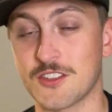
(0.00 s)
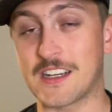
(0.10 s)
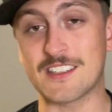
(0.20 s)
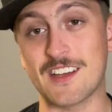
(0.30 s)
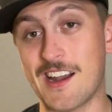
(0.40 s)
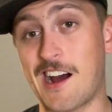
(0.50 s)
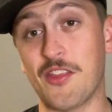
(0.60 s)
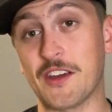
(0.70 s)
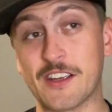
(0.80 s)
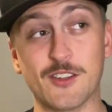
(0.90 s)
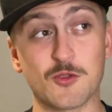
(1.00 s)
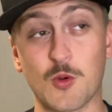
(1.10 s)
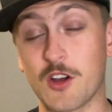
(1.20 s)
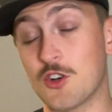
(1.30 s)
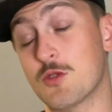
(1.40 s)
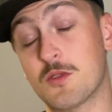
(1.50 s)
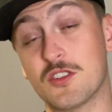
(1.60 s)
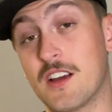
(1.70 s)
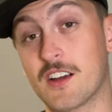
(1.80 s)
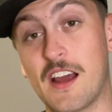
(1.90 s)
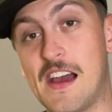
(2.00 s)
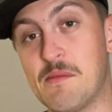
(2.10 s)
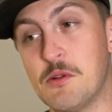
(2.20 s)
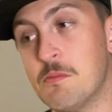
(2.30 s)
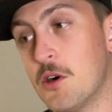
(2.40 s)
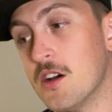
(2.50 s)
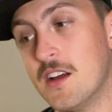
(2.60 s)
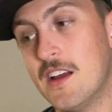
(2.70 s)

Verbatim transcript: Like I said, I think it is 100% going to happen, but